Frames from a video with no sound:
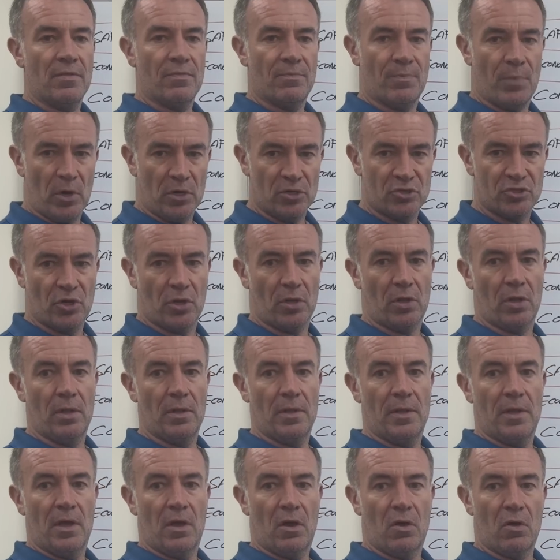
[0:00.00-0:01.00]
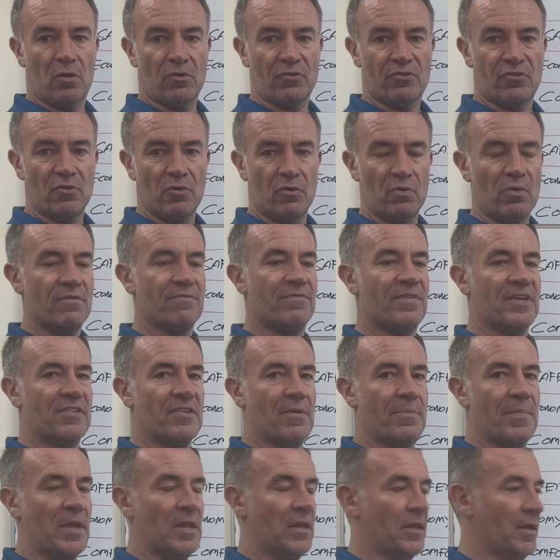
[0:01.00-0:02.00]
power shuttle. Also,
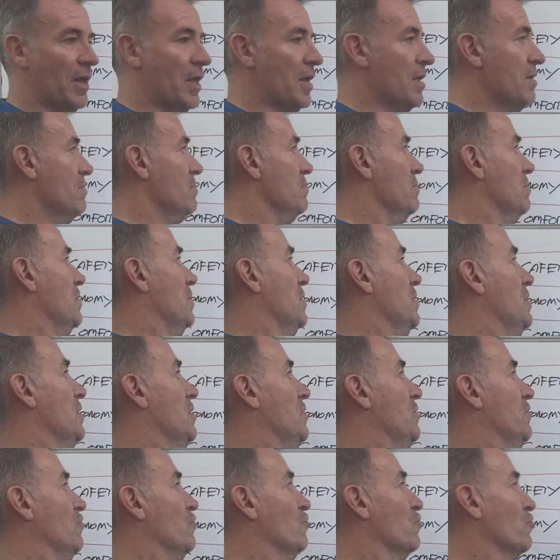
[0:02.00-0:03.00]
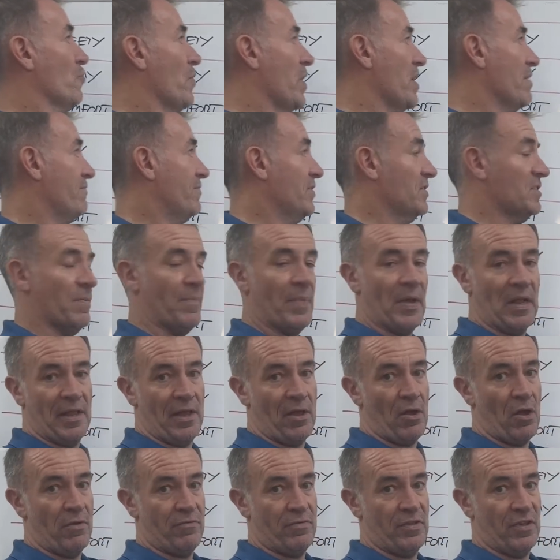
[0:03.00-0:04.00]
visibility. Great visibility
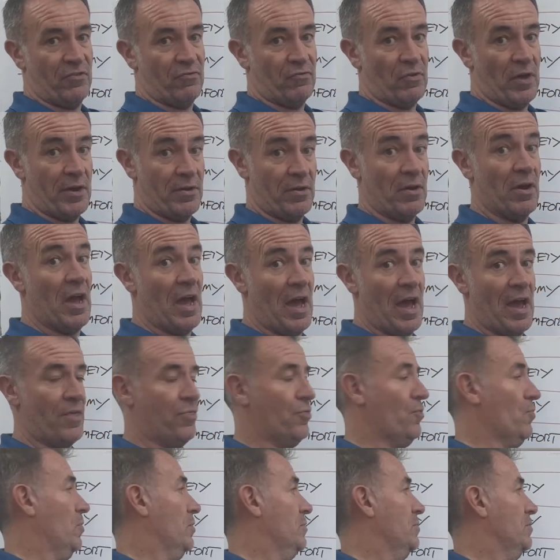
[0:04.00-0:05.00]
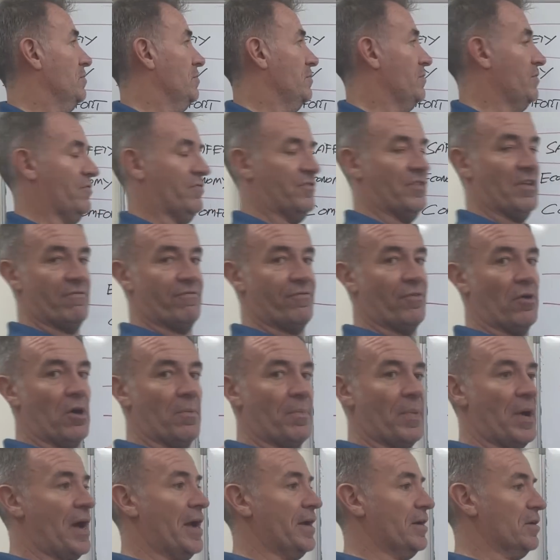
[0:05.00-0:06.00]
out of this tractor, I thought. Sit far
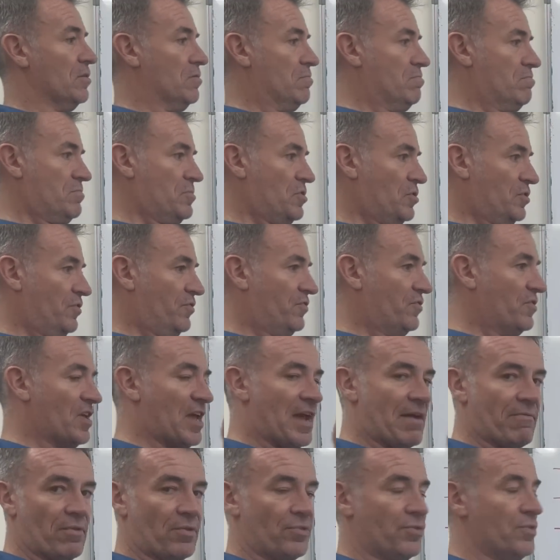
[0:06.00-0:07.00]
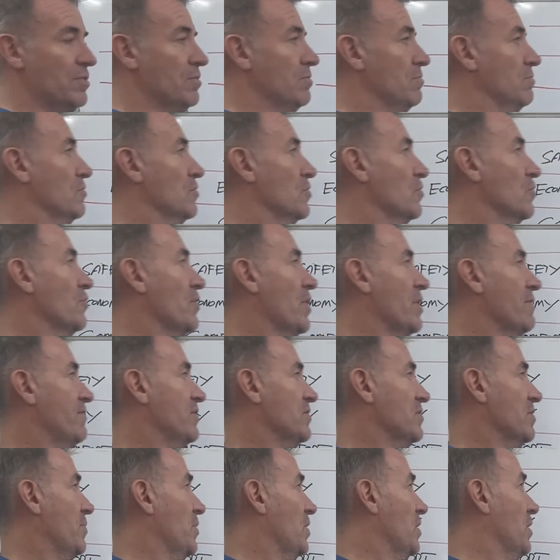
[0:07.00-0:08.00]
back, you can see everything, great
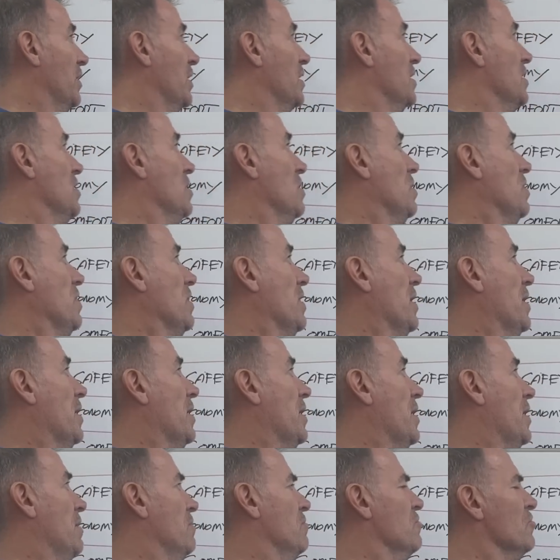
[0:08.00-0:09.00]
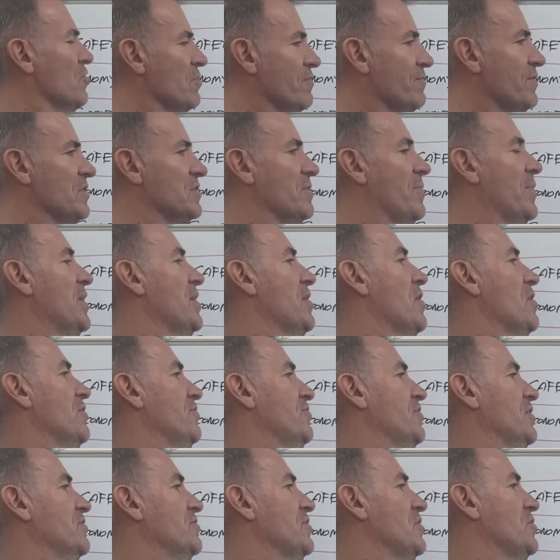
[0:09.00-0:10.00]
visibility. Good visibility out of
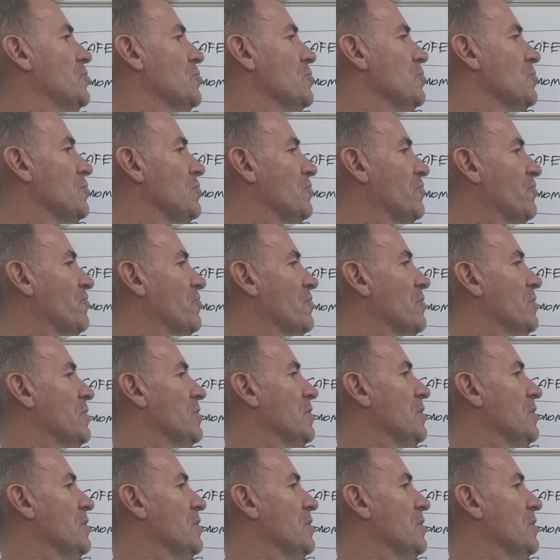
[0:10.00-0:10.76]
62s,